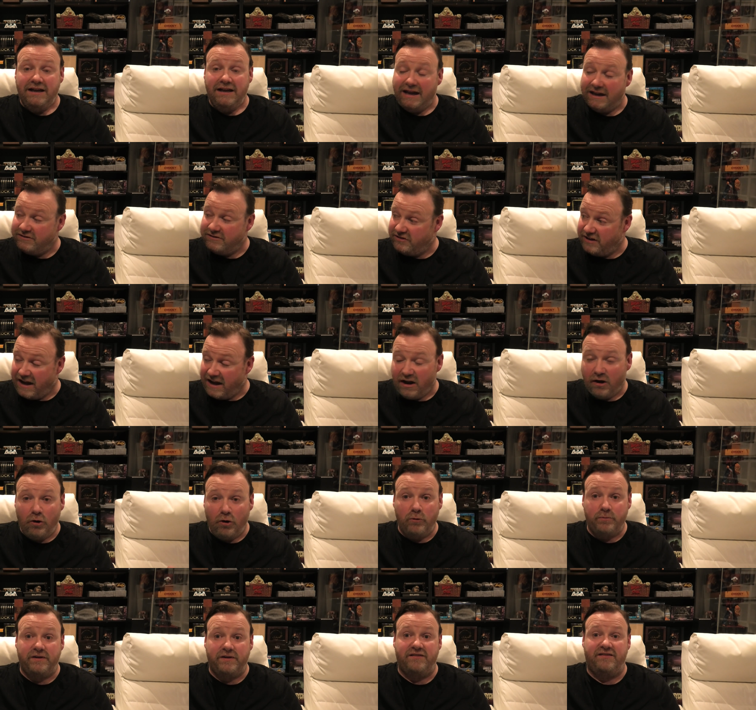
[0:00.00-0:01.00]
And yeah, I
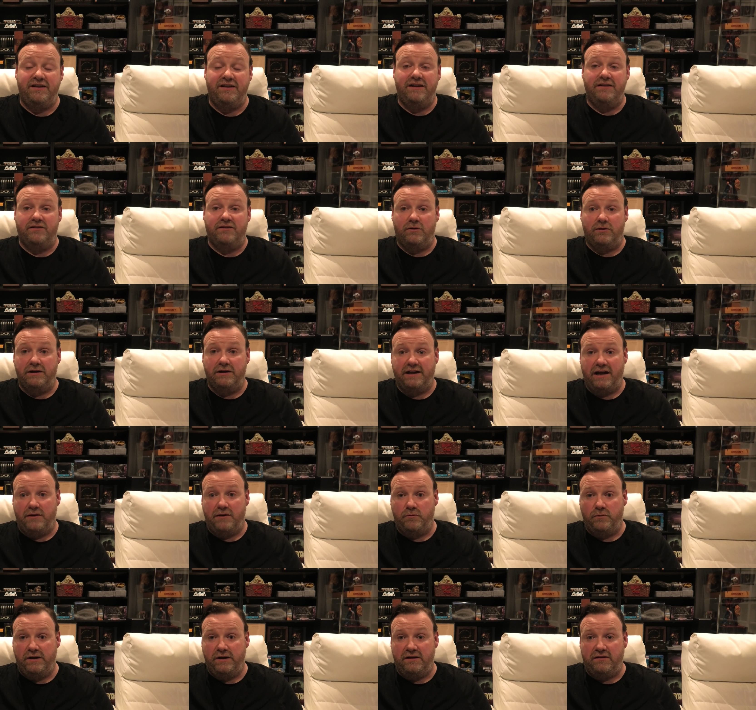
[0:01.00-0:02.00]
hope to see yous all
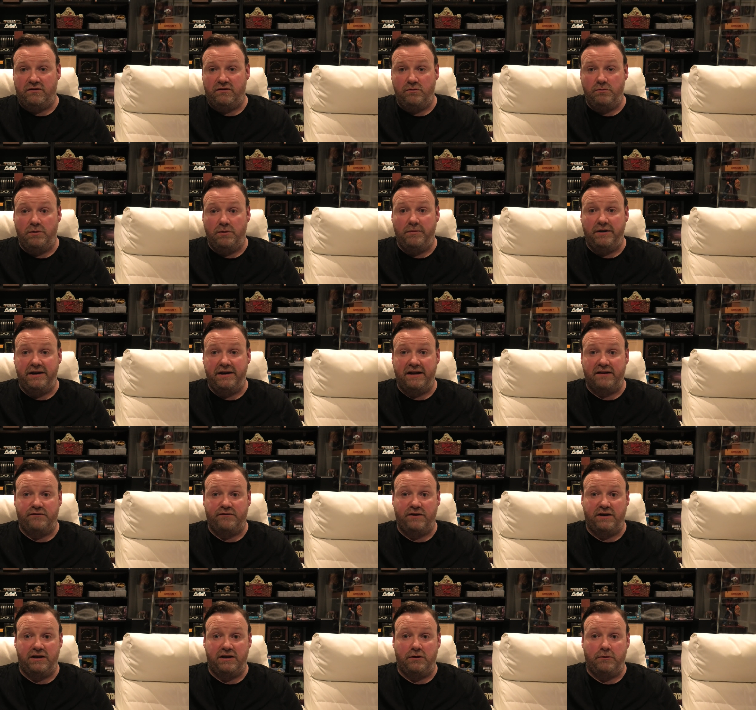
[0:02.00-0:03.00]
again real soon with my next
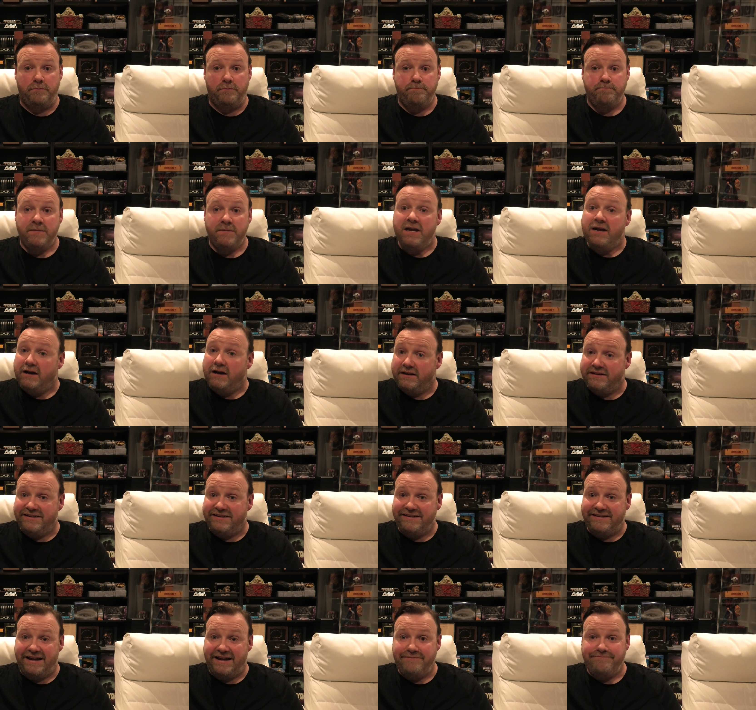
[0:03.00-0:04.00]
video.
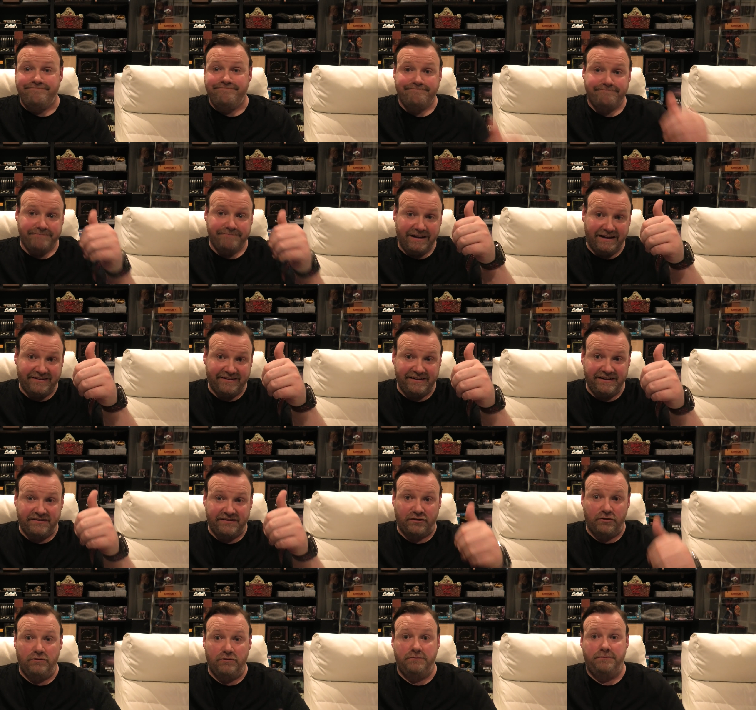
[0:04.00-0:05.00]
Until then, I'll see you
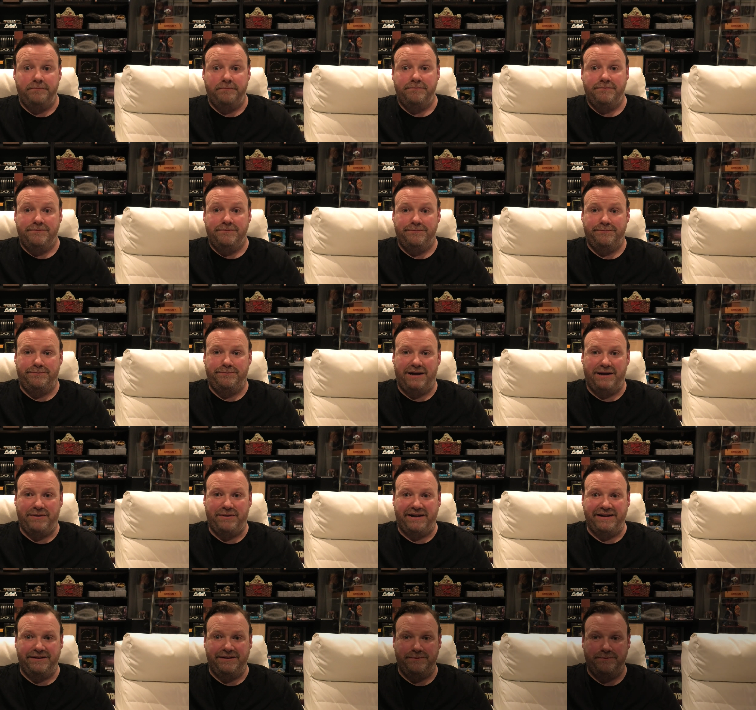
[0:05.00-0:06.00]
soon. Bye bye.